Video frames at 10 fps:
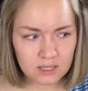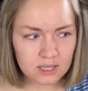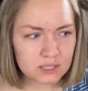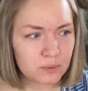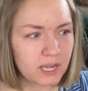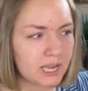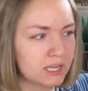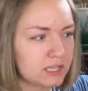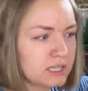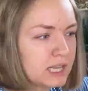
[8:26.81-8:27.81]
That's why
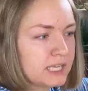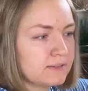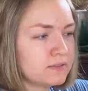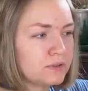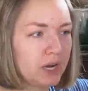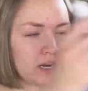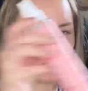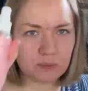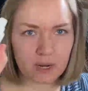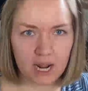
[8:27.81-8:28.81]
I like, even for
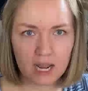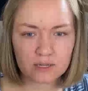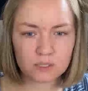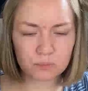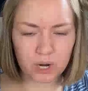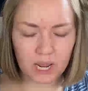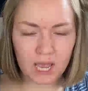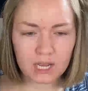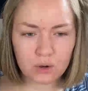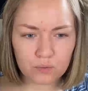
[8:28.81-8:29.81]
hairspray,
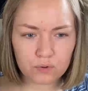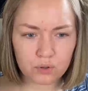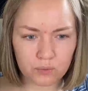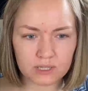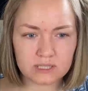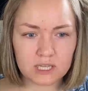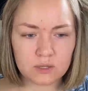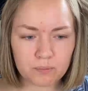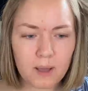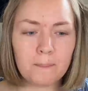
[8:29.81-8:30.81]
I go for the ones that
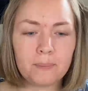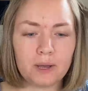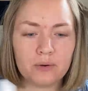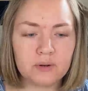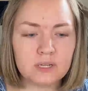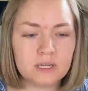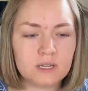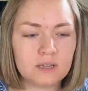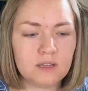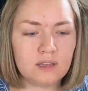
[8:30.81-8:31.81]
you pump out,
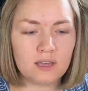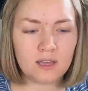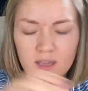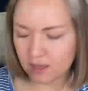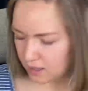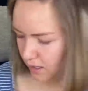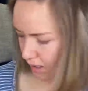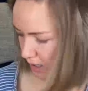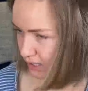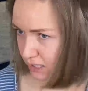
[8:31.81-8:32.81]

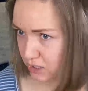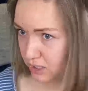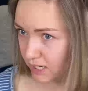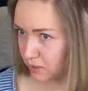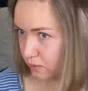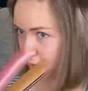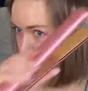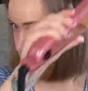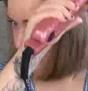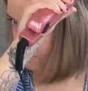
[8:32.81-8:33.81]
because I don't know
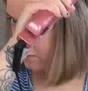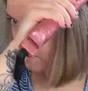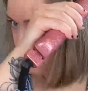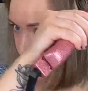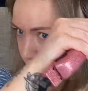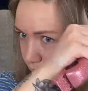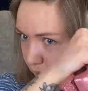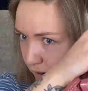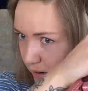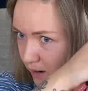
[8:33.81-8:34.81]
what it's gonna do to my
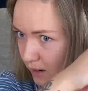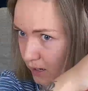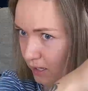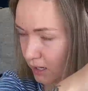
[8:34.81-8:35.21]
hair.